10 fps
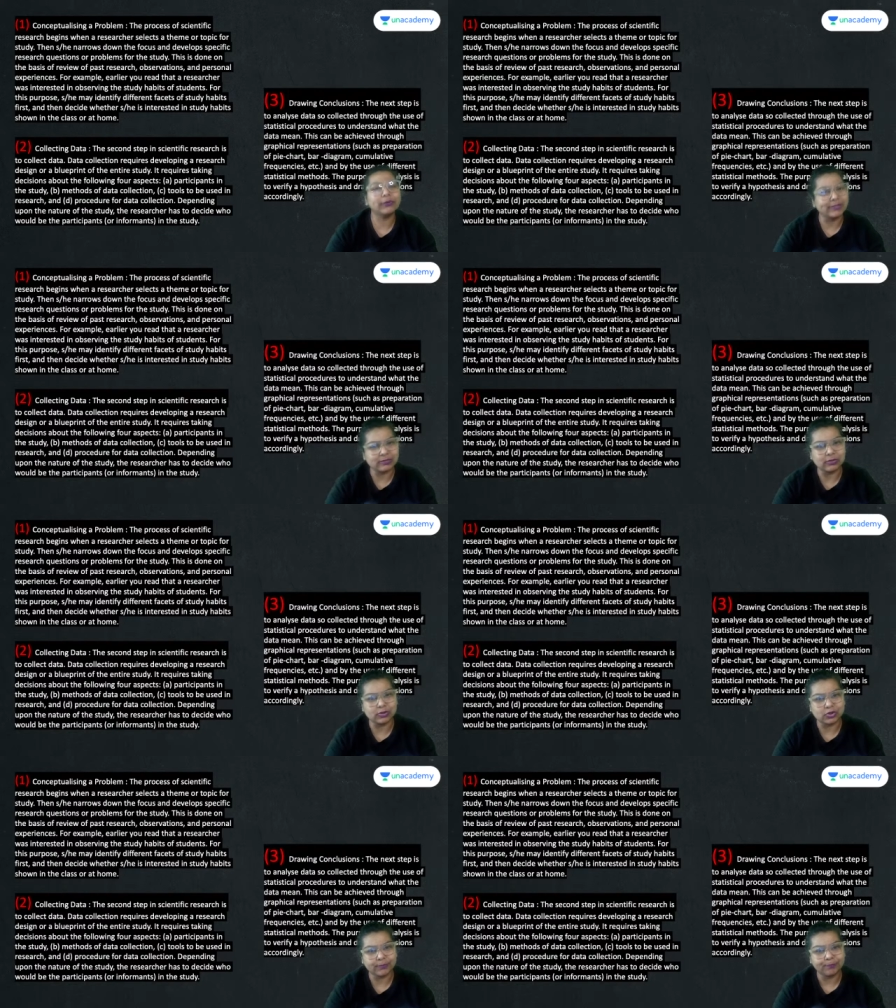a
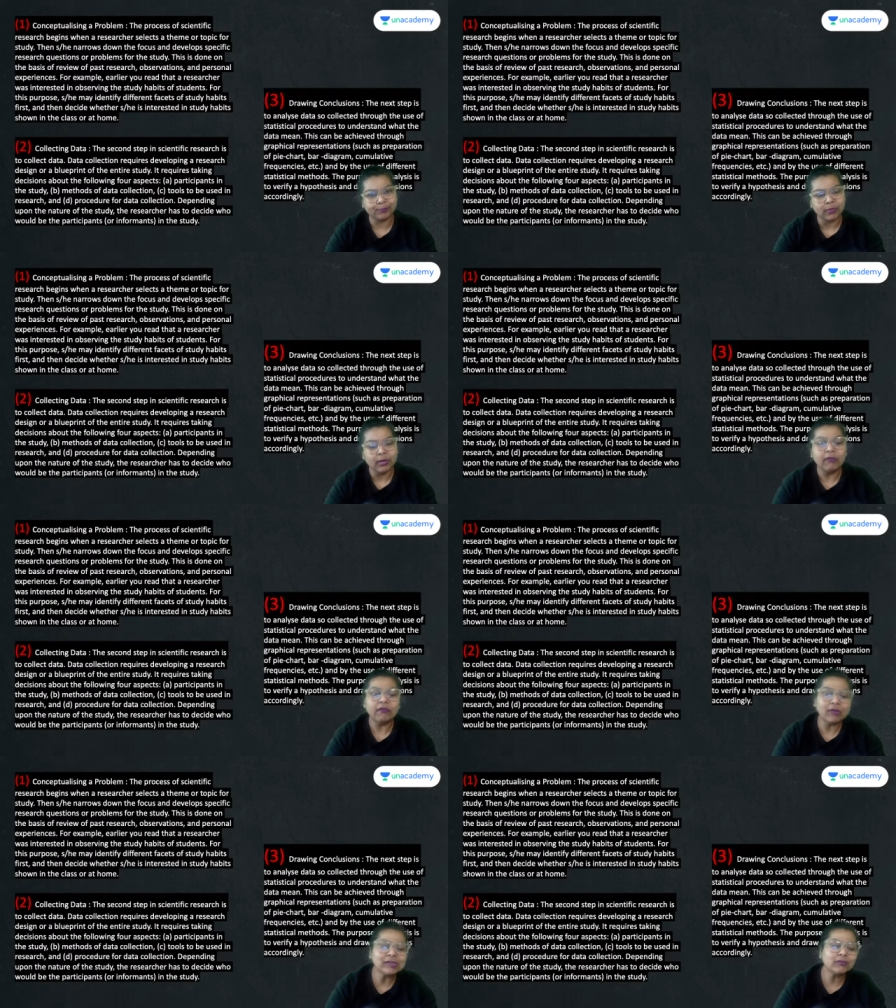research.
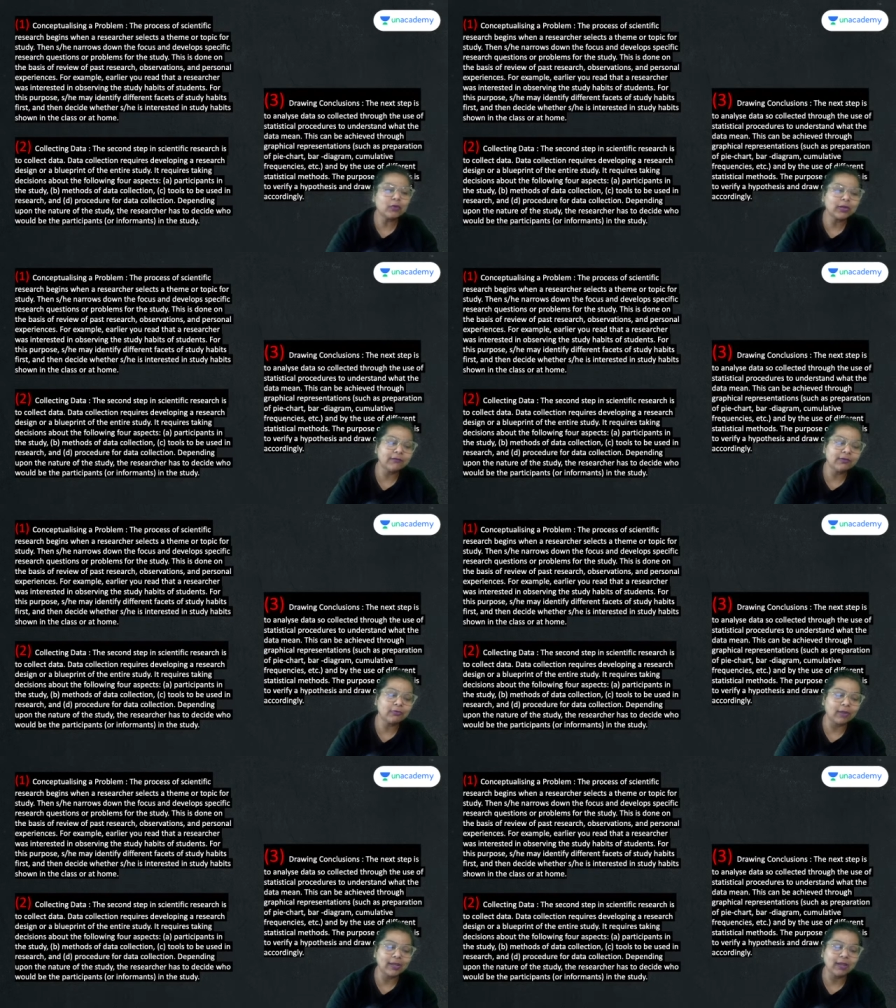First, what I will
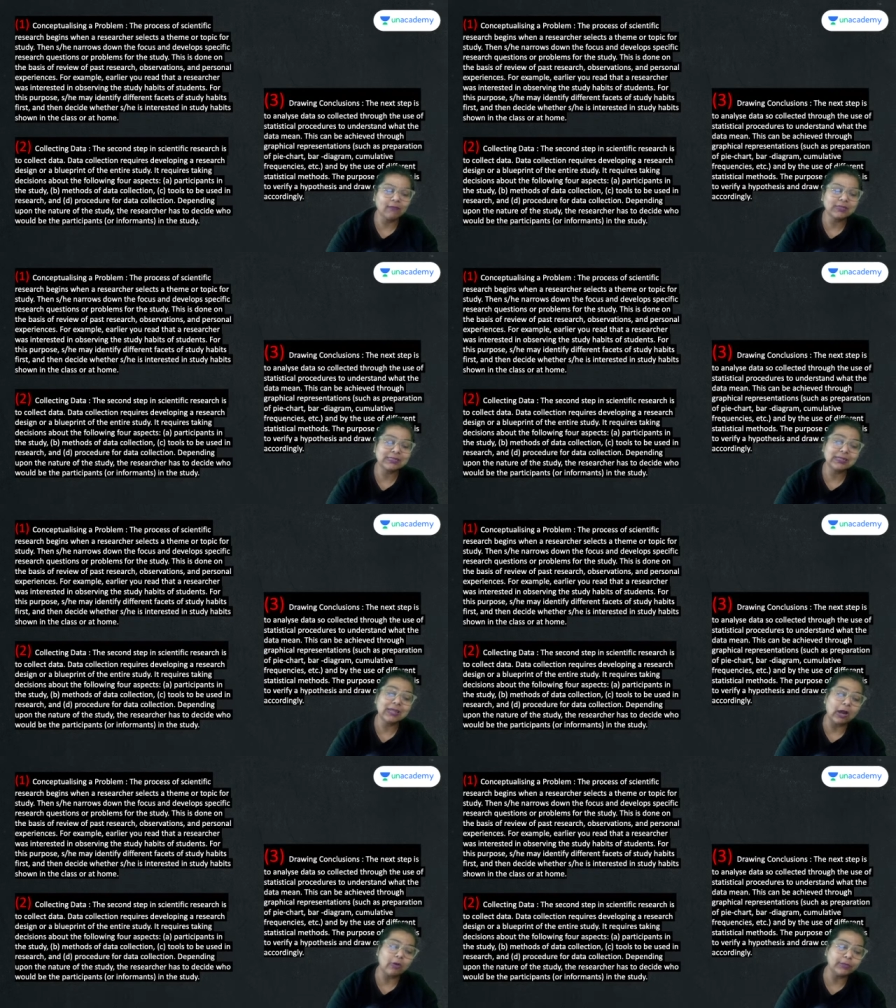try, I will see
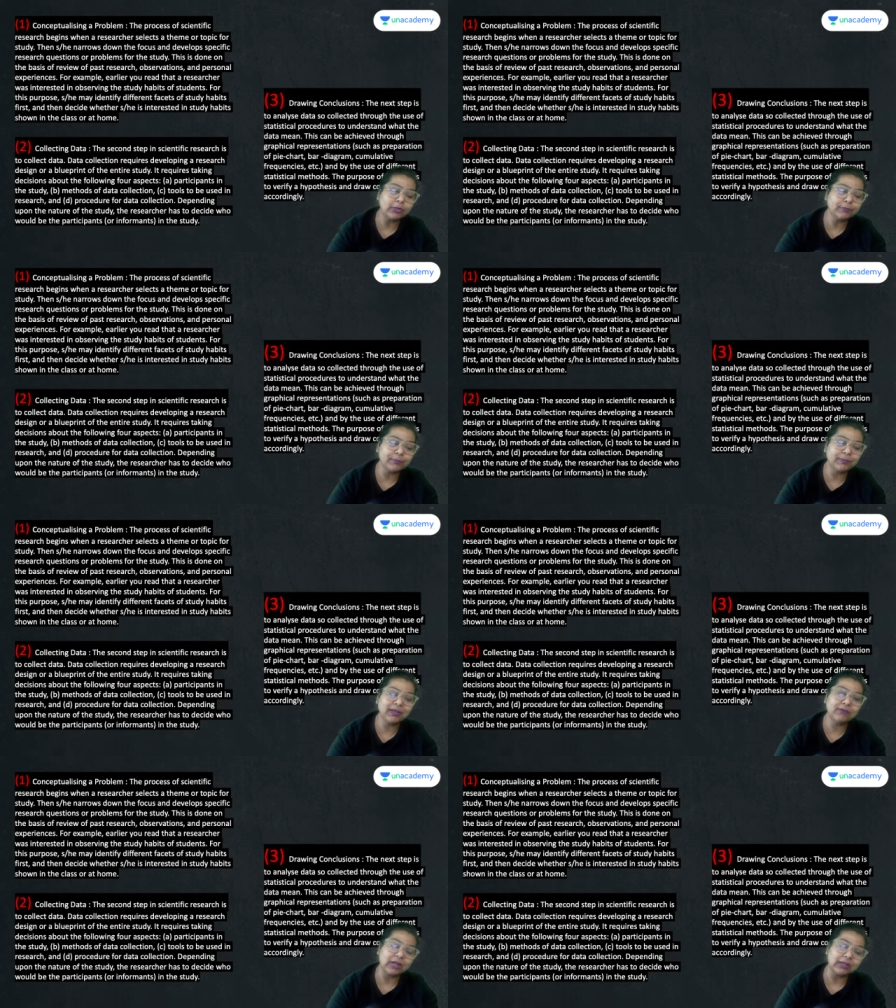how many people
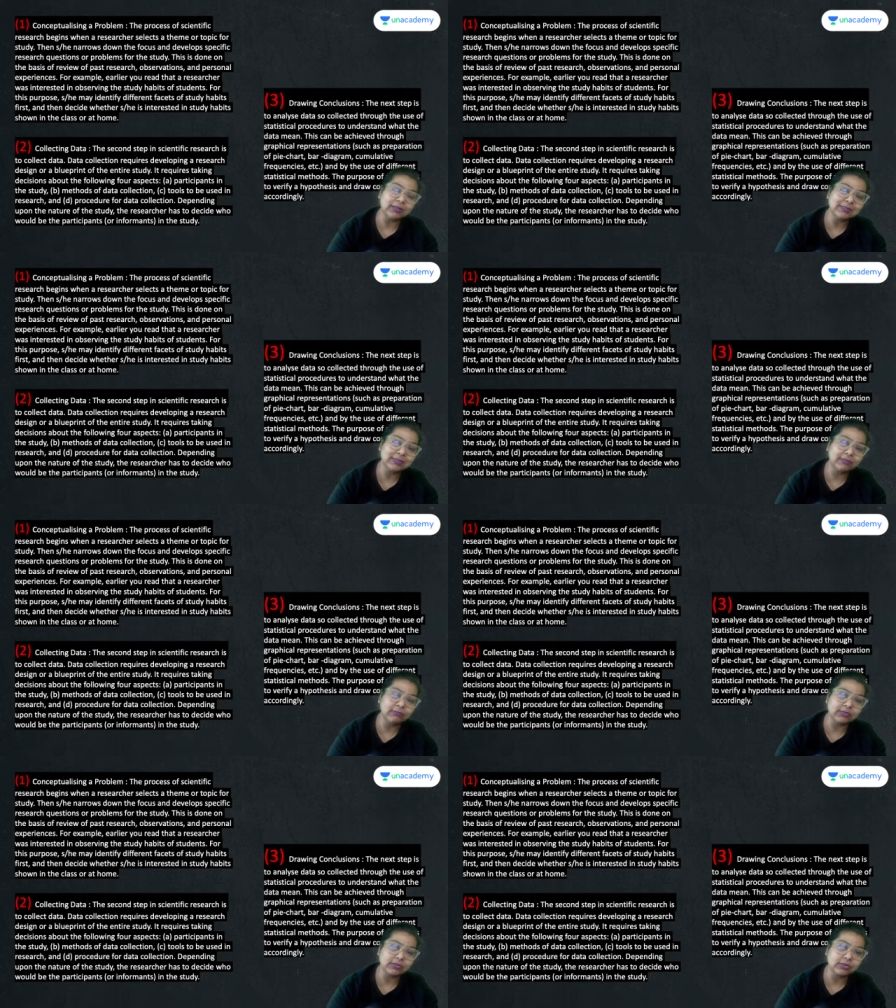have done the same
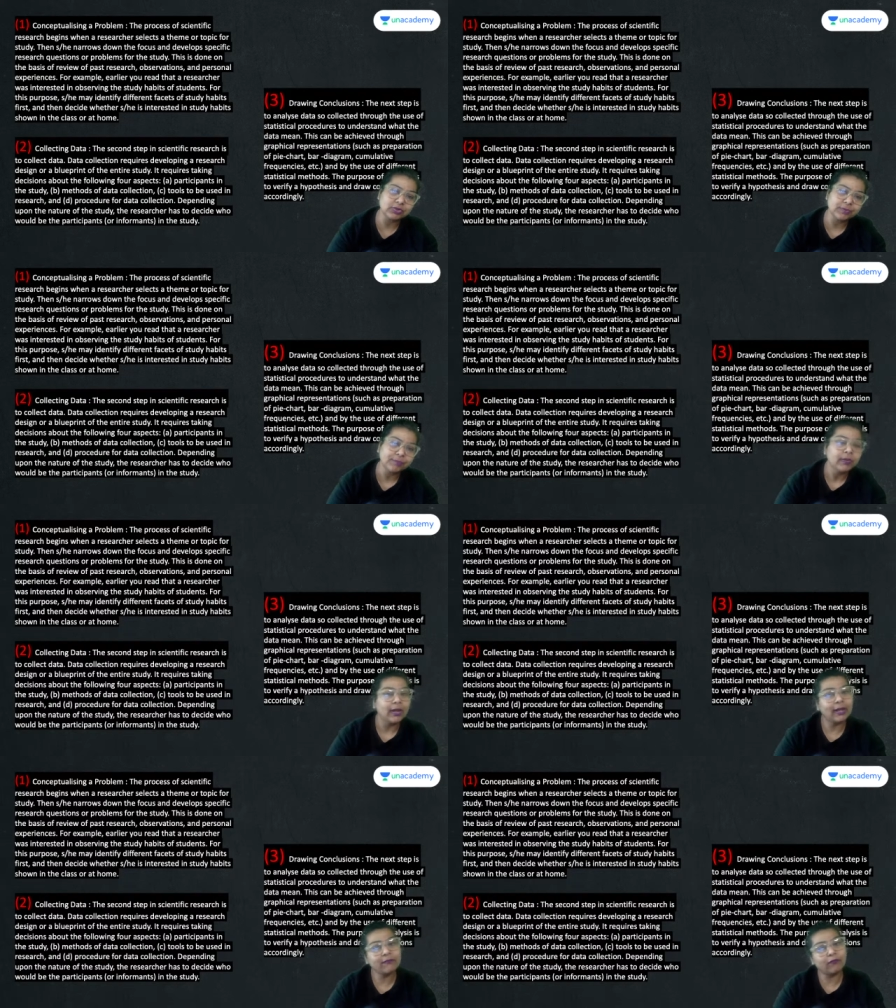research
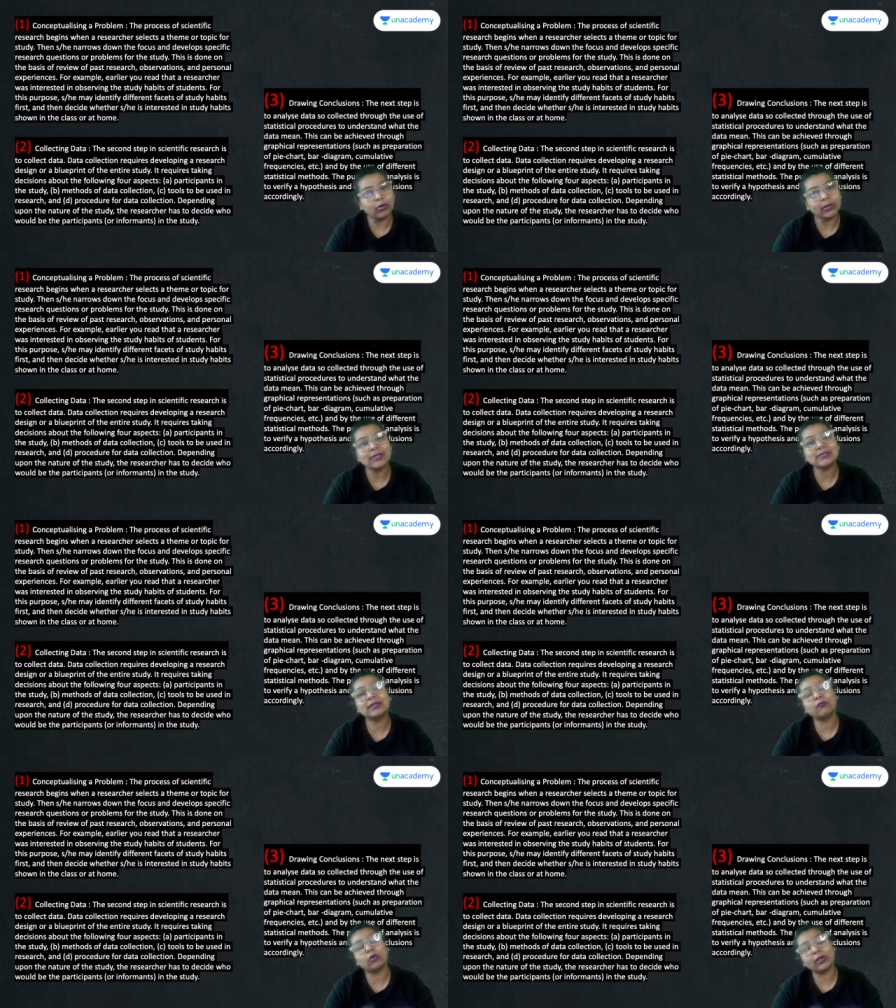and what
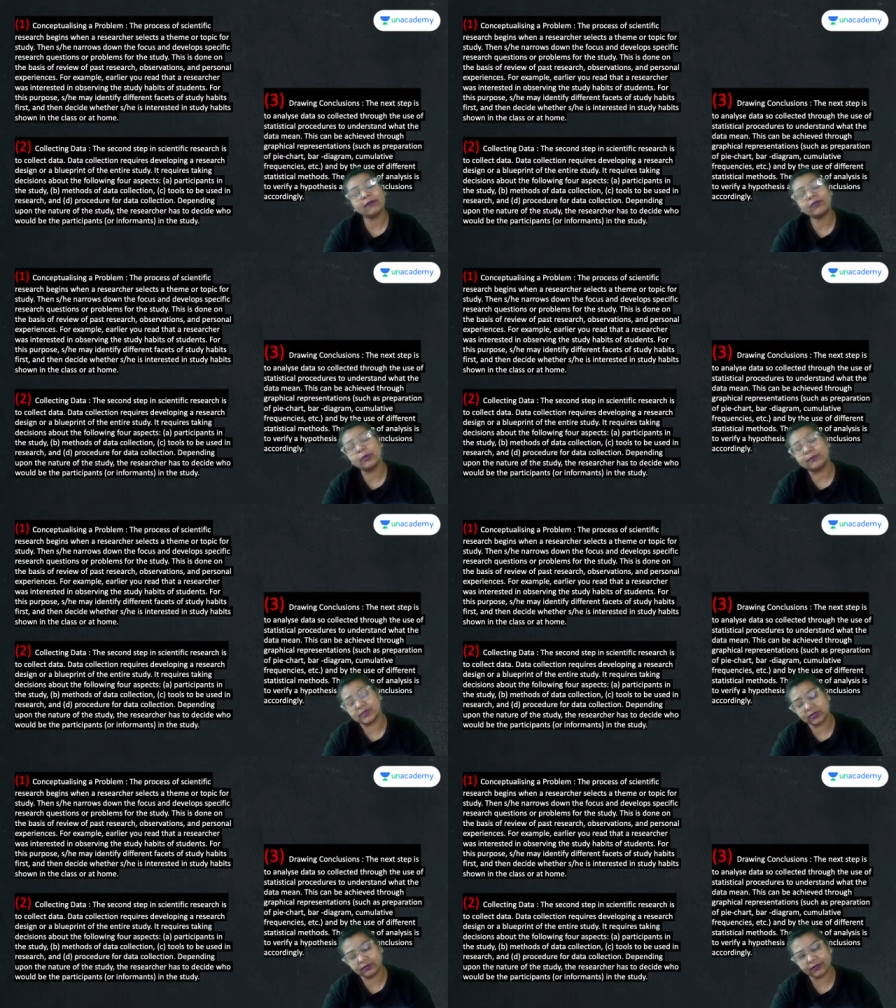have they
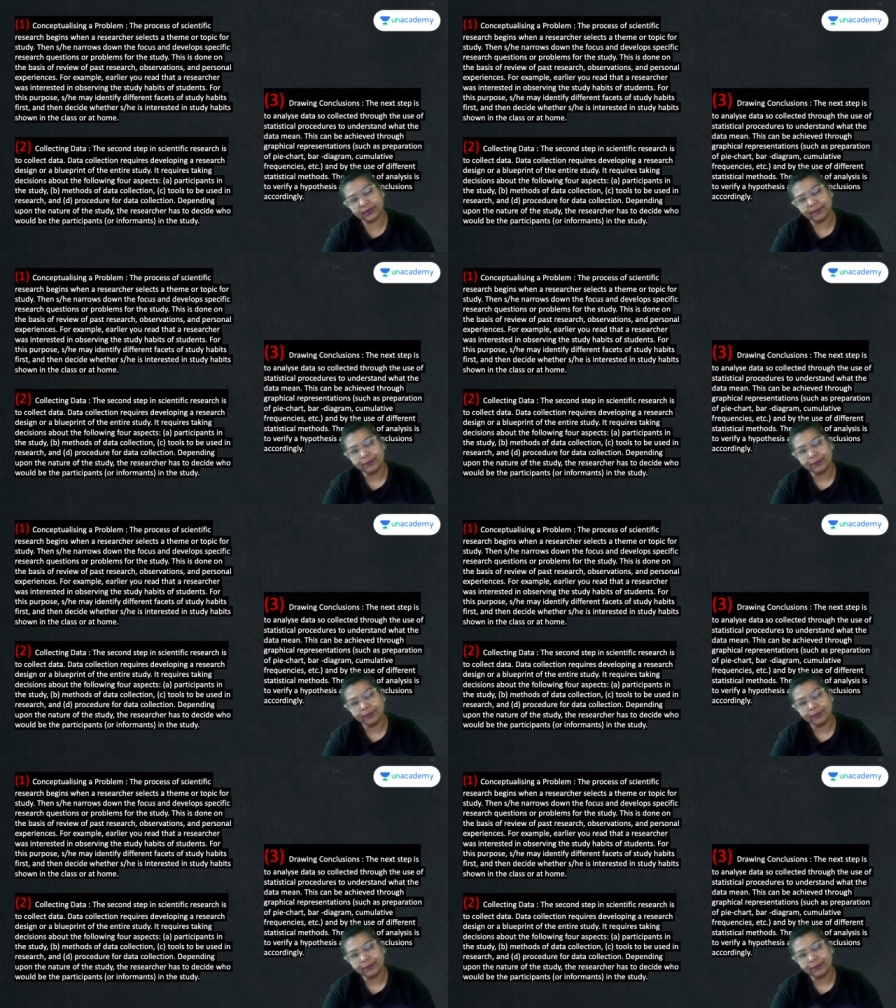observed,